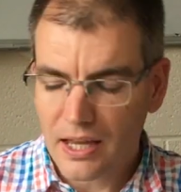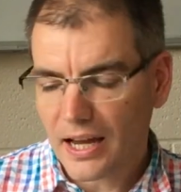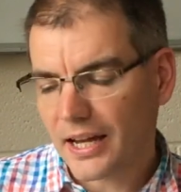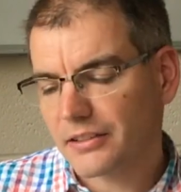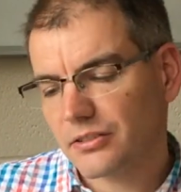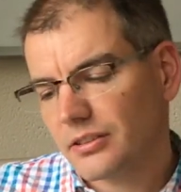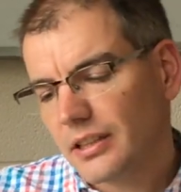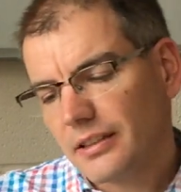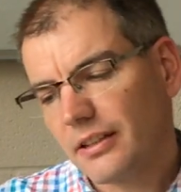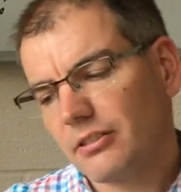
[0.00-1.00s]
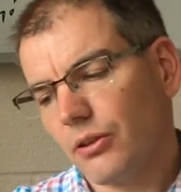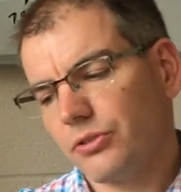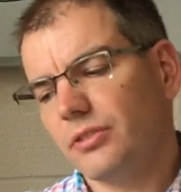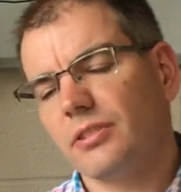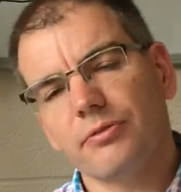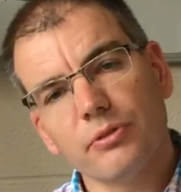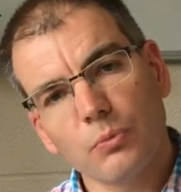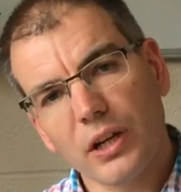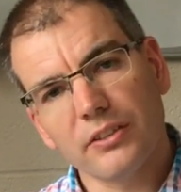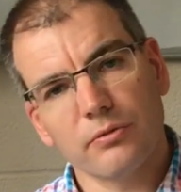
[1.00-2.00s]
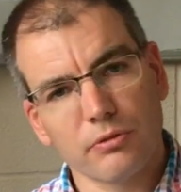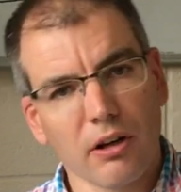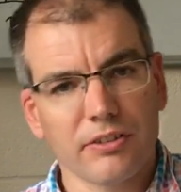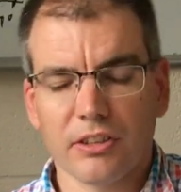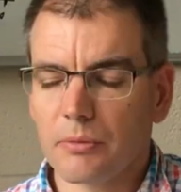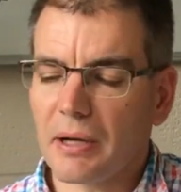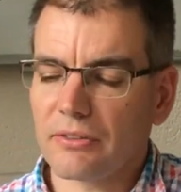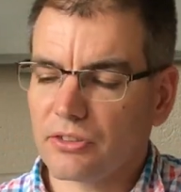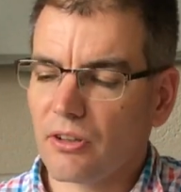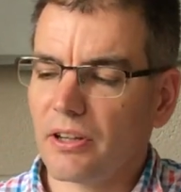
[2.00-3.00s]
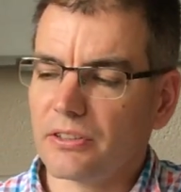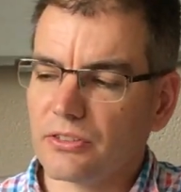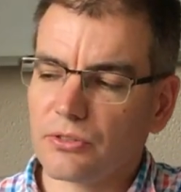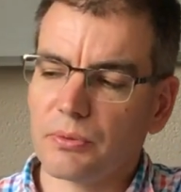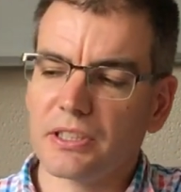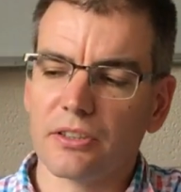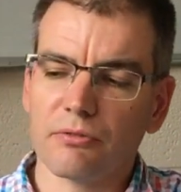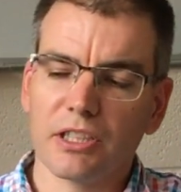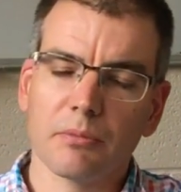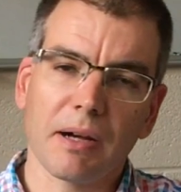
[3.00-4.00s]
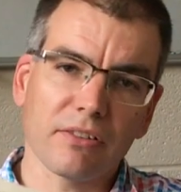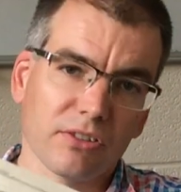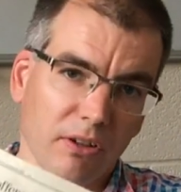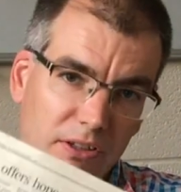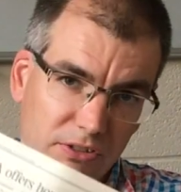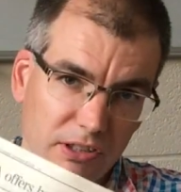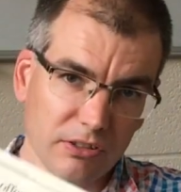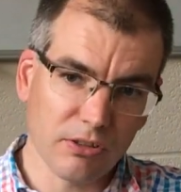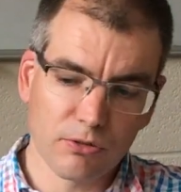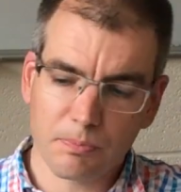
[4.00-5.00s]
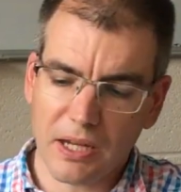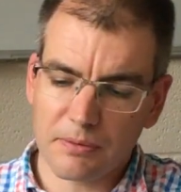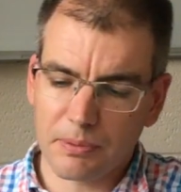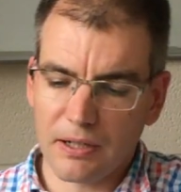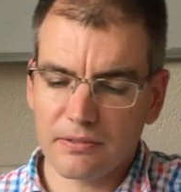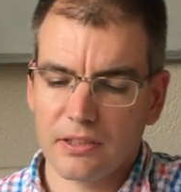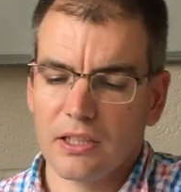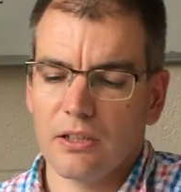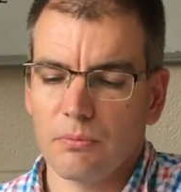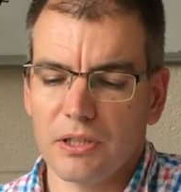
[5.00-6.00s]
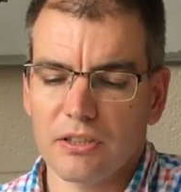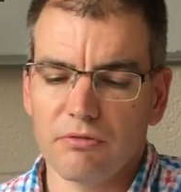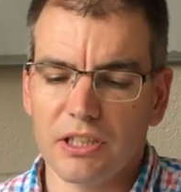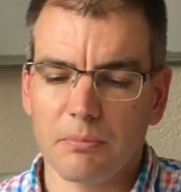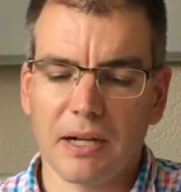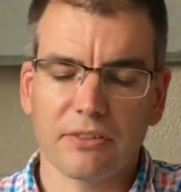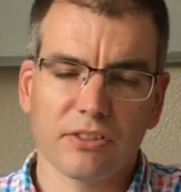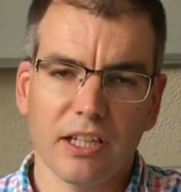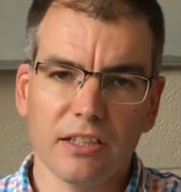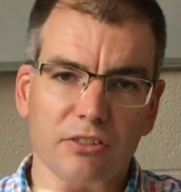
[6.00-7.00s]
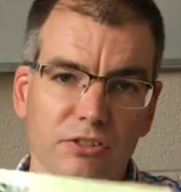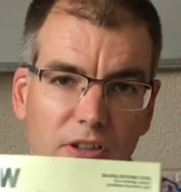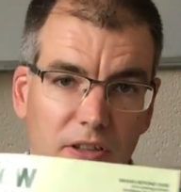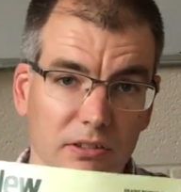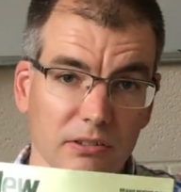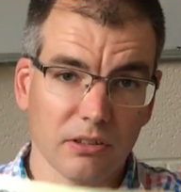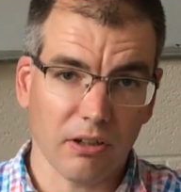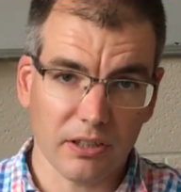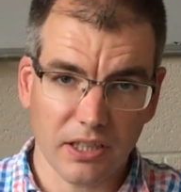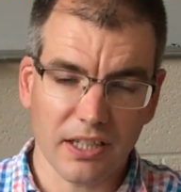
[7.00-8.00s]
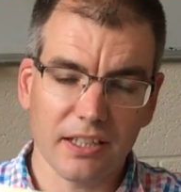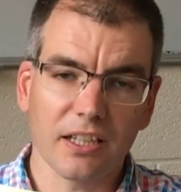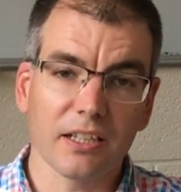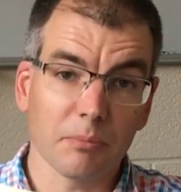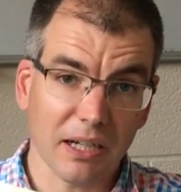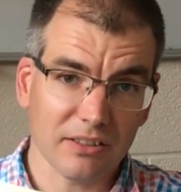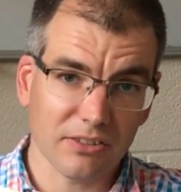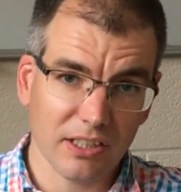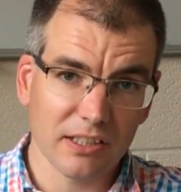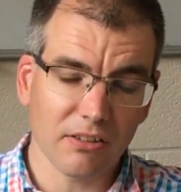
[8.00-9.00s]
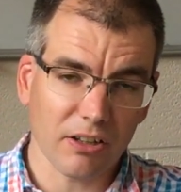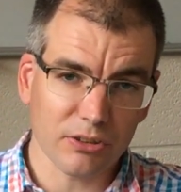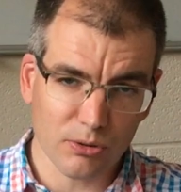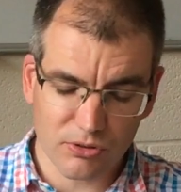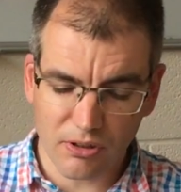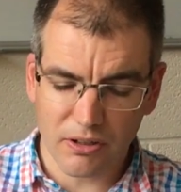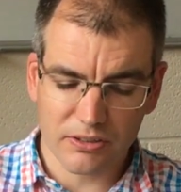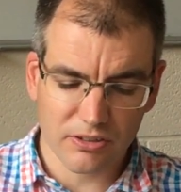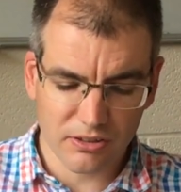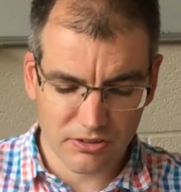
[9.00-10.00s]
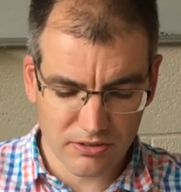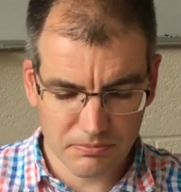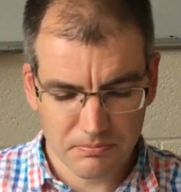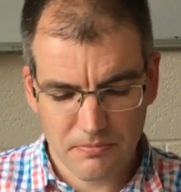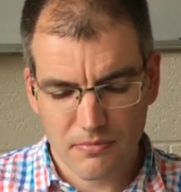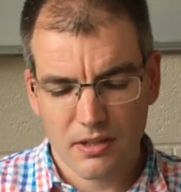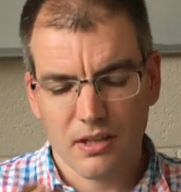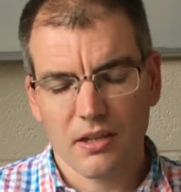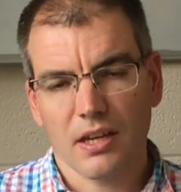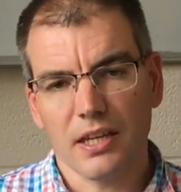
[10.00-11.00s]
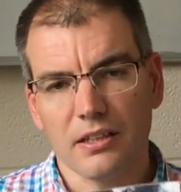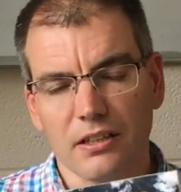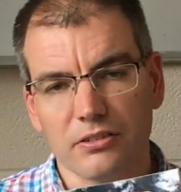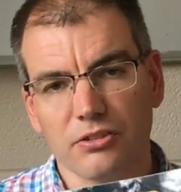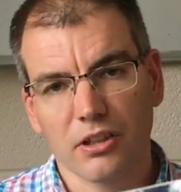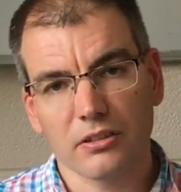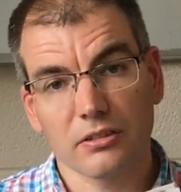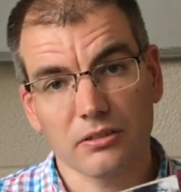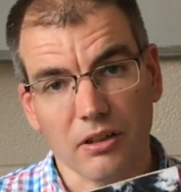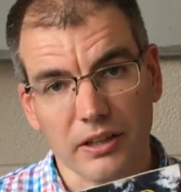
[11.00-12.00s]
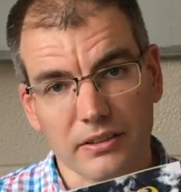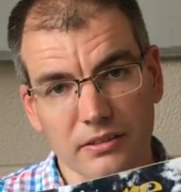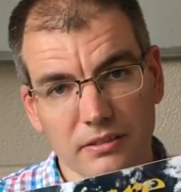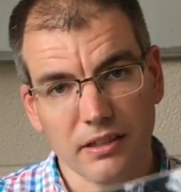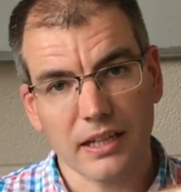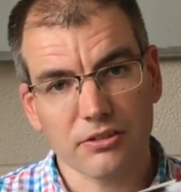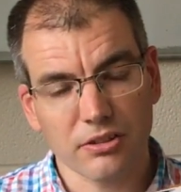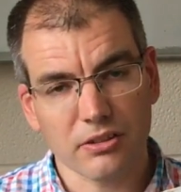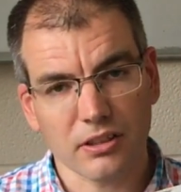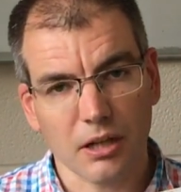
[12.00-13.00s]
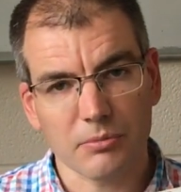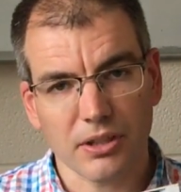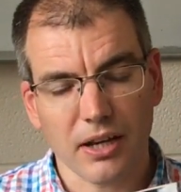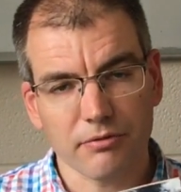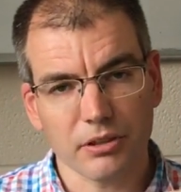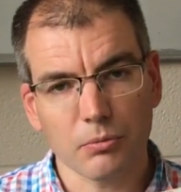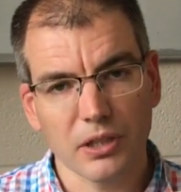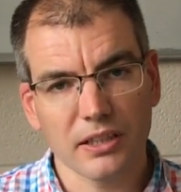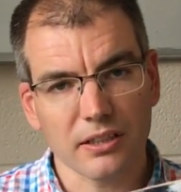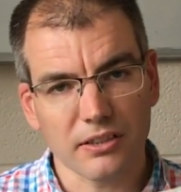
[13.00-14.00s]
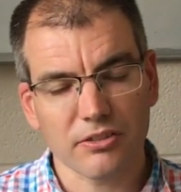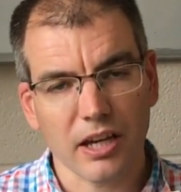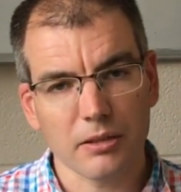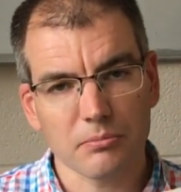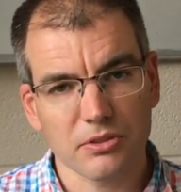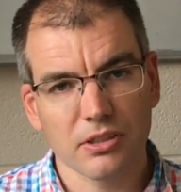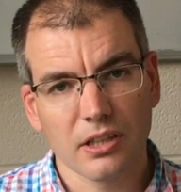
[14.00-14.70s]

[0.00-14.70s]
And there are lots of different ways of writing about science. We can read about science in a newspaper, we can read about it in a journal, like in a magazine like New Scientist, in a journal like Nature that comes out every week and is aimed